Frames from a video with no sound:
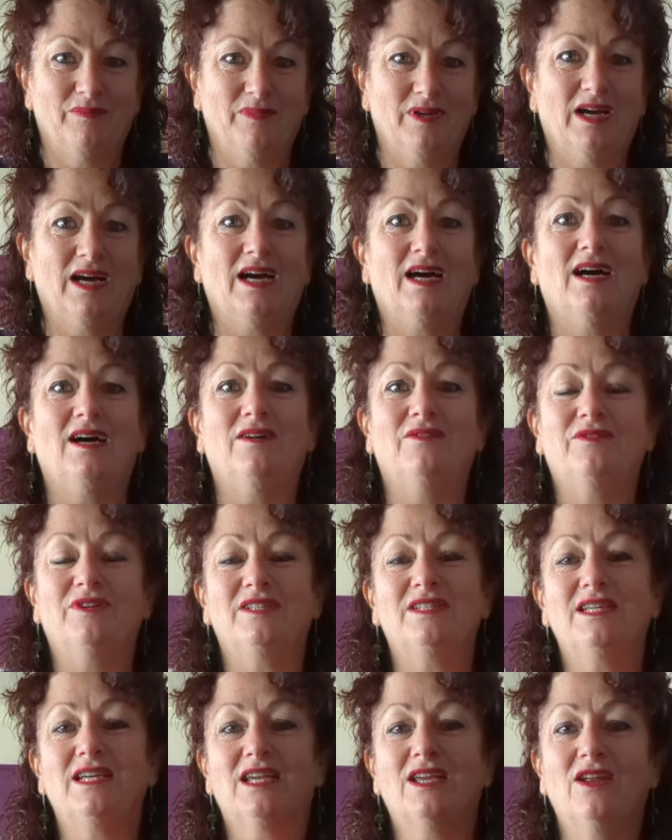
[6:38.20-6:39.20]

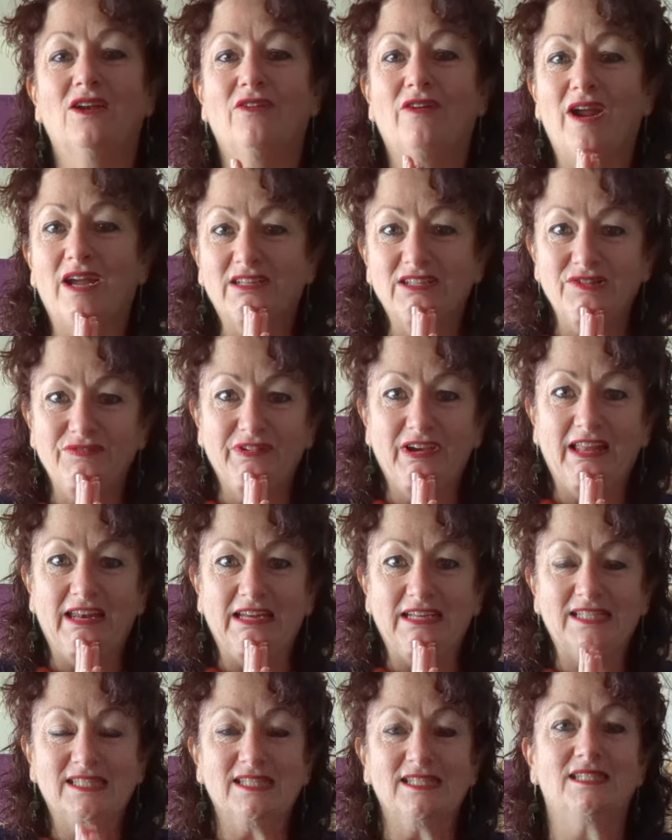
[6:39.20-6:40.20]
Reticular
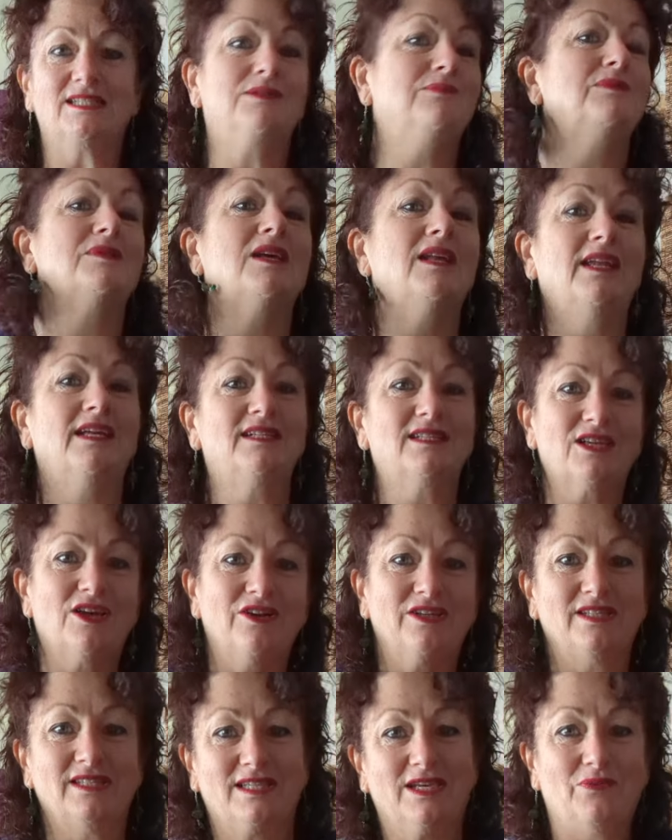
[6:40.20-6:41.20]
activating system. So let's
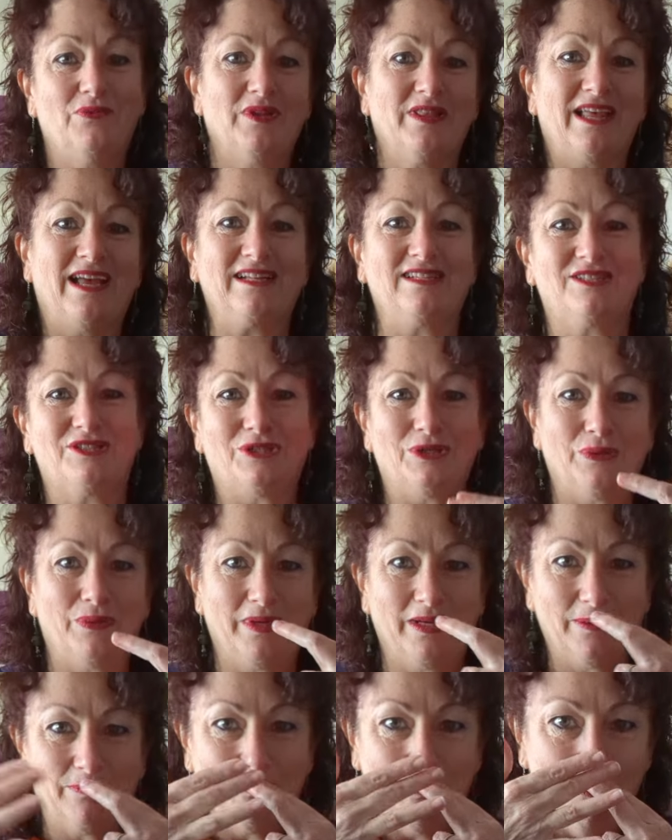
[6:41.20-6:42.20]
go see what that's
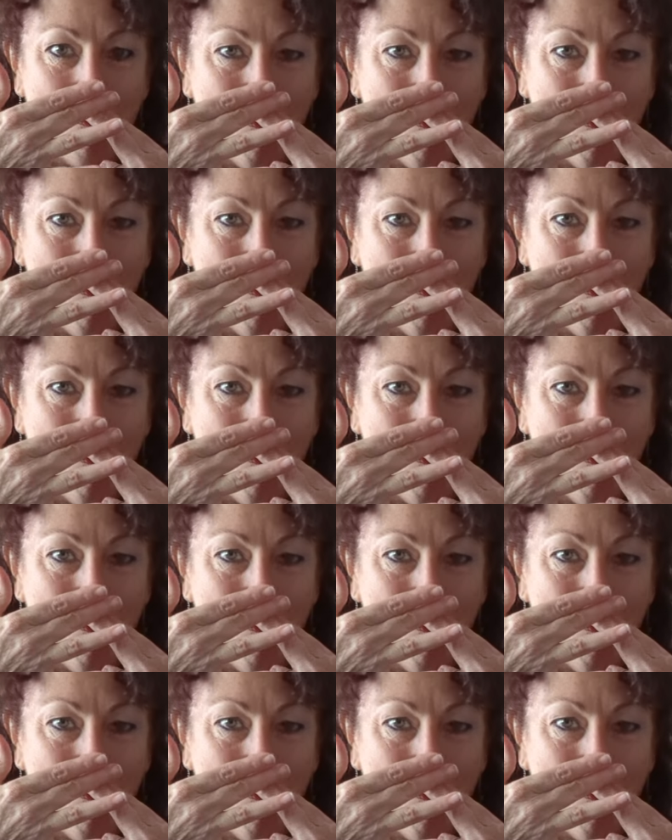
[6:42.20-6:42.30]
doing.